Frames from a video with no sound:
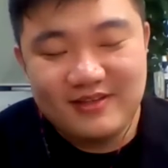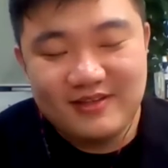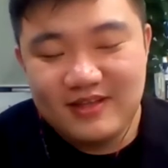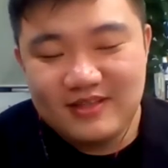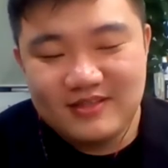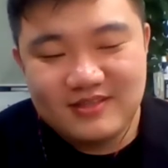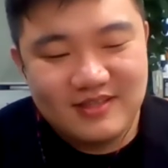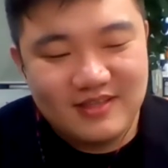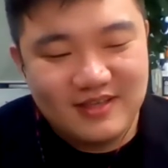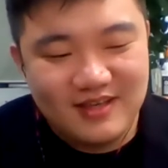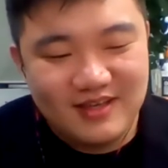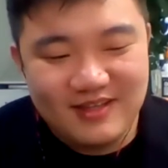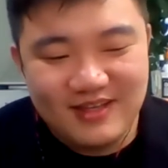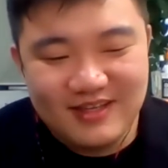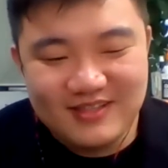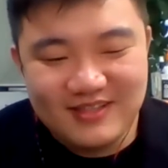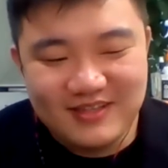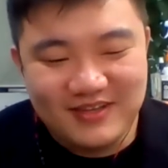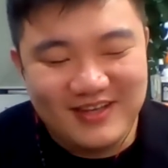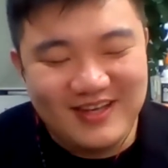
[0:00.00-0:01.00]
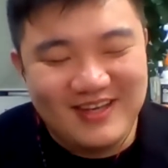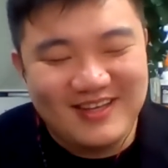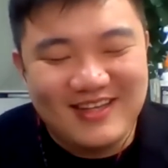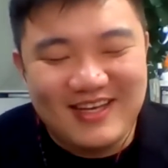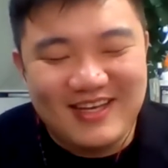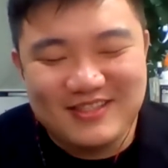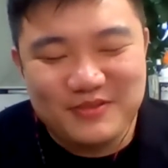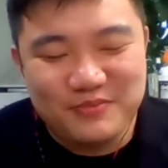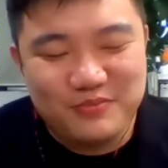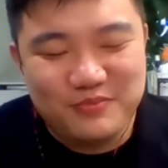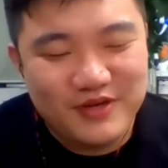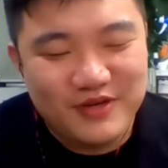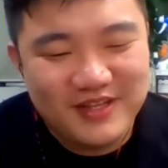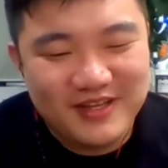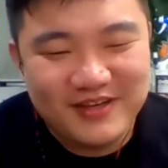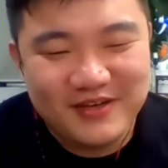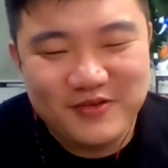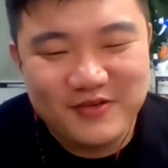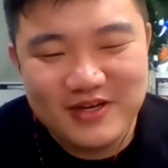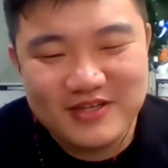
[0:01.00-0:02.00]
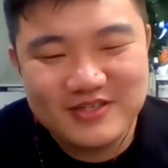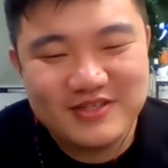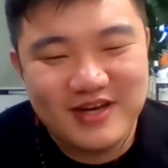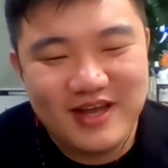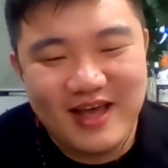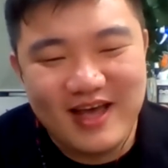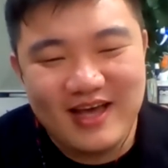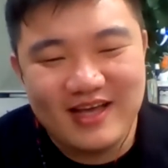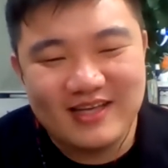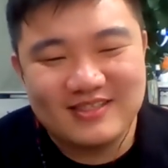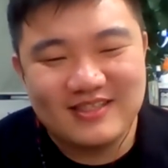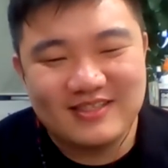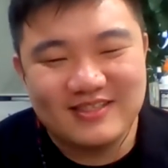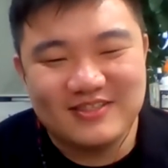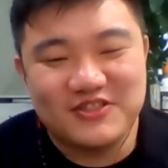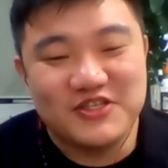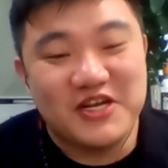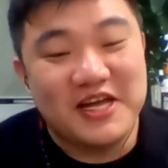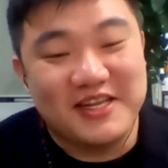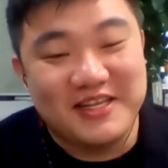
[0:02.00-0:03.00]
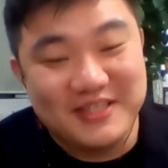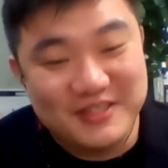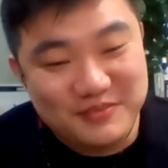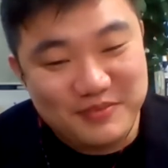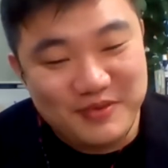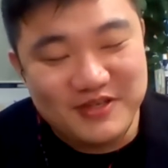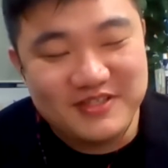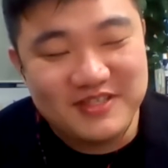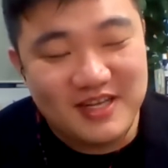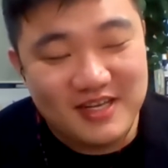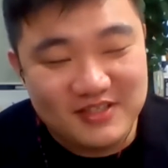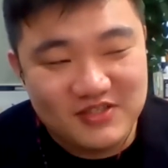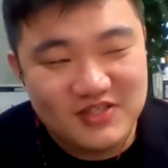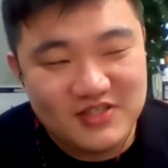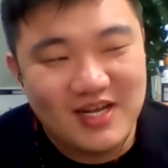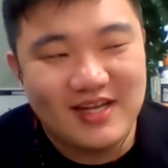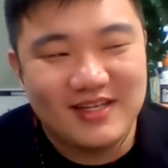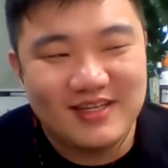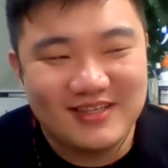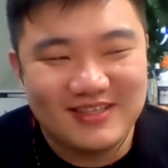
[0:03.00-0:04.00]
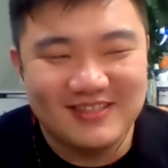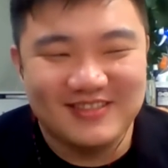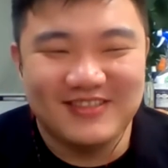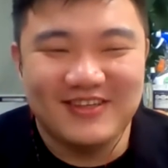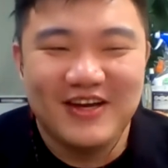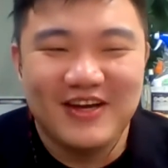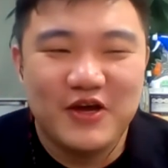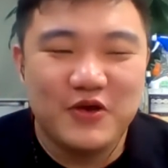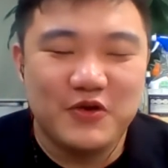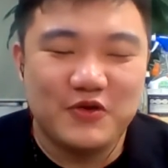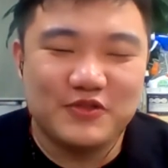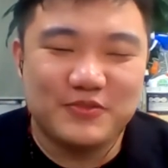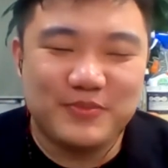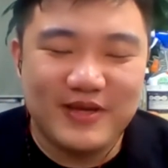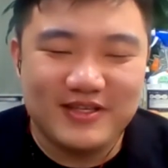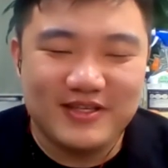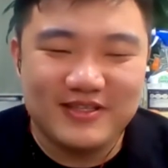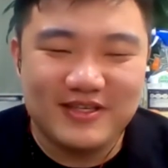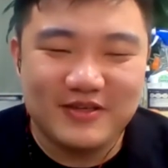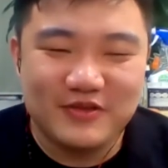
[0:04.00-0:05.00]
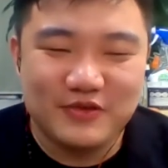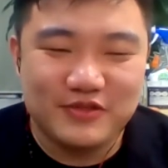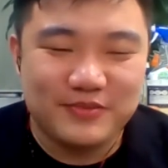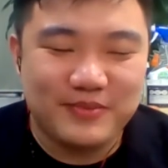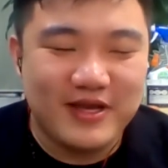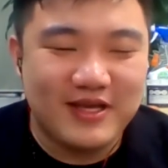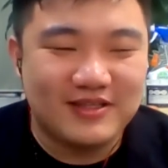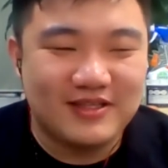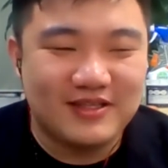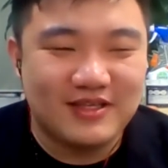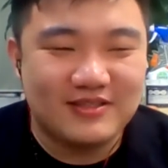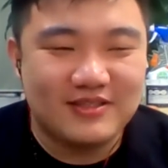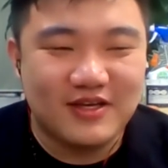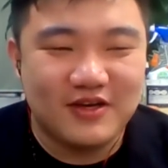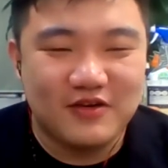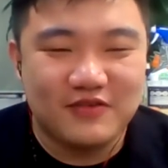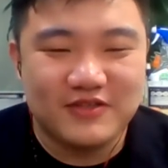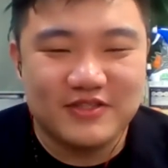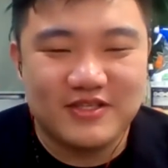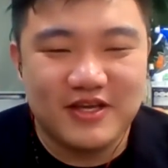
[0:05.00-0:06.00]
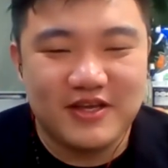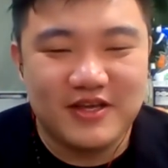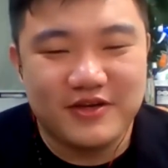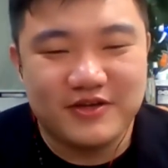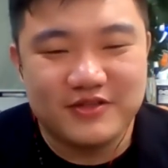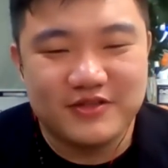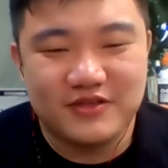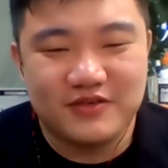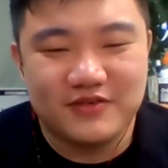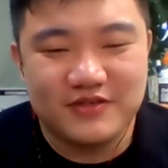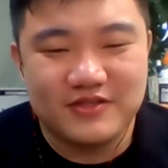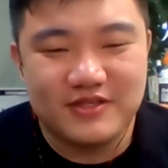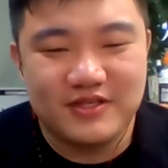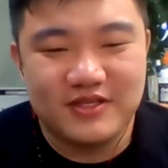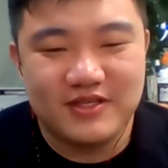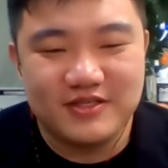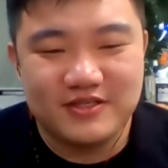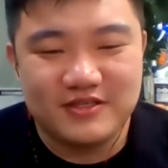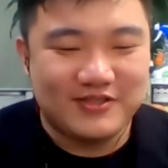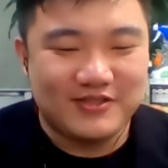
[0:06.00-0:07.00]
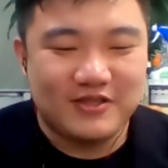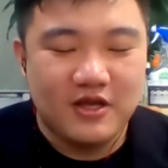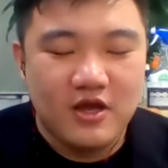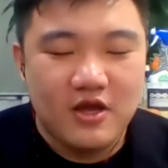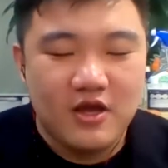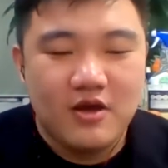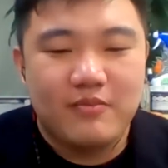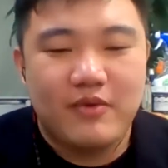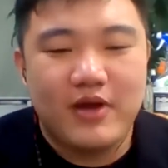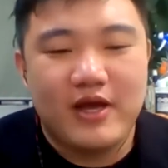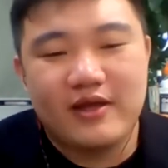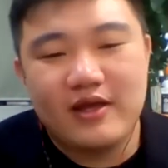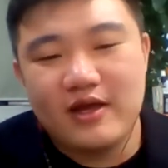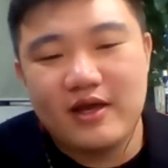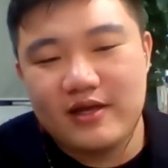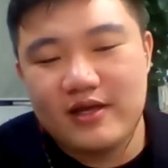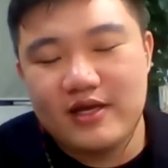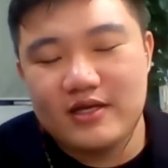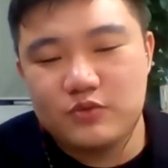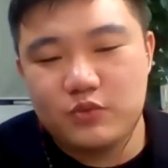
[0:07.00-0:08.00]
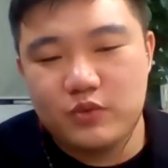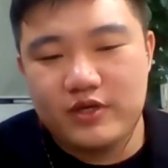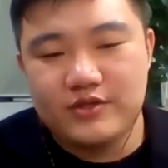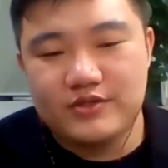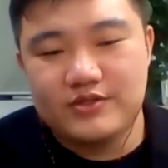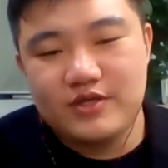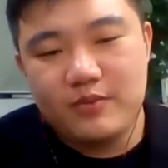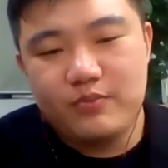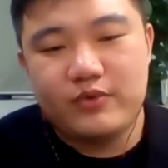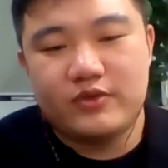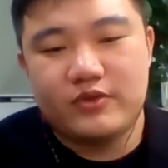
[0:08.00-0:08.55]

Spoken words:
that's a brilliant question to ask a Chinese person in China who spent over 10 years overseas. But I guess we can